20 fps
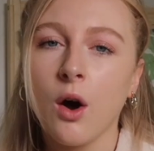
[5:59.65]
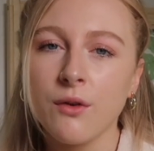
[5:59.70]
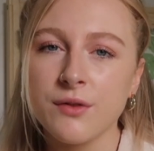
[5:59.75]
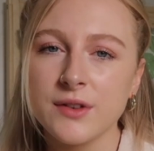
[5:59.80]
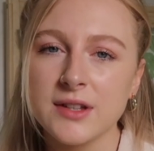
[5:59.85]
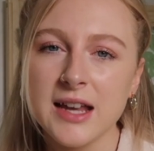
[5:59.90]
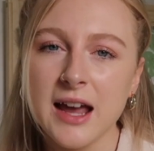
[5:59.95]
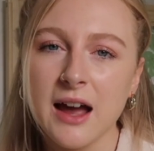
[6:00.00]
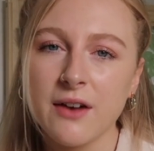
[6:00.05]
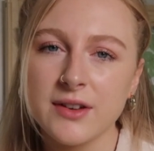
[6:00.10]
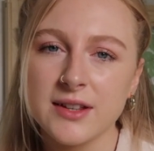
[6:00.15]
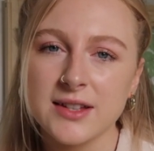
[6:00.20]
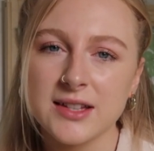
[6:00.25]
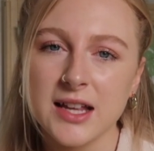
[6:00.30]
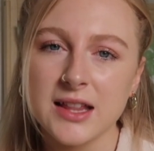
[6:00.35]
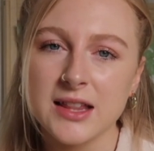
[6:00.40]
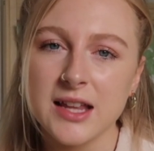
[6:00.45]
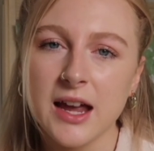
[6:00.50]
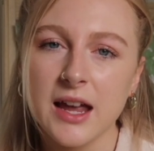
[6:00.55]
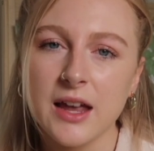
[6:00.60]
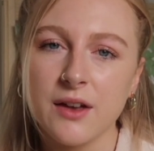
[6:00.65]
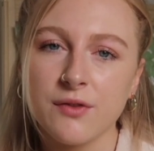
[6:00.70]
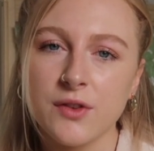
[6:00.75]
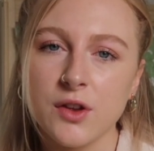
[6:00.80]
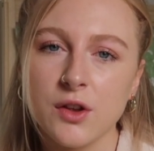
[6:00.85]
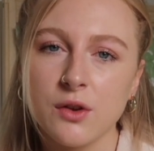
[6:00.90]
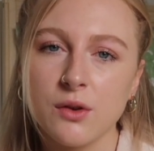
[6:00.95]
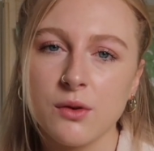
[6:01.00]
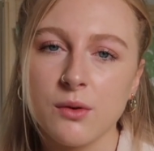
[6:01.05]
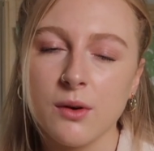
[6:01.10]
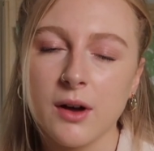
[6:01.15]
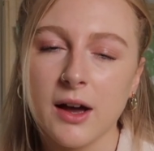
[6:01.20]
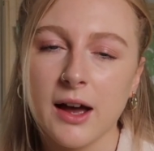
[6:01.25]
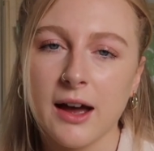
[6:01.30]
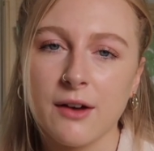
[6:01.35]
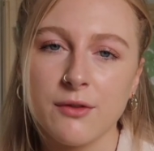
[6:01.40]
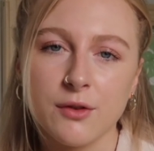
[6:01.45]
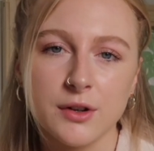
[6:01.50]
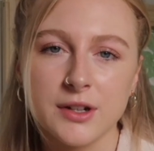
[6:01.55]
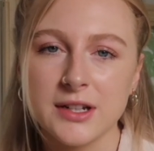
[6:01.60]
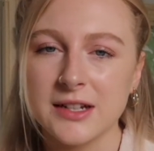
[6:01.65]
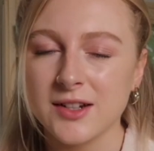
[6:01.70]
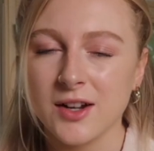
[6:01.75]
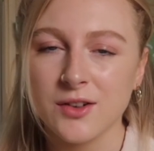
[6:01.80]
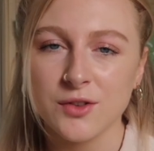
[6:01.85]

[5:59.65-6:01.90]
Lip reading: Obviously, having said that, if you have already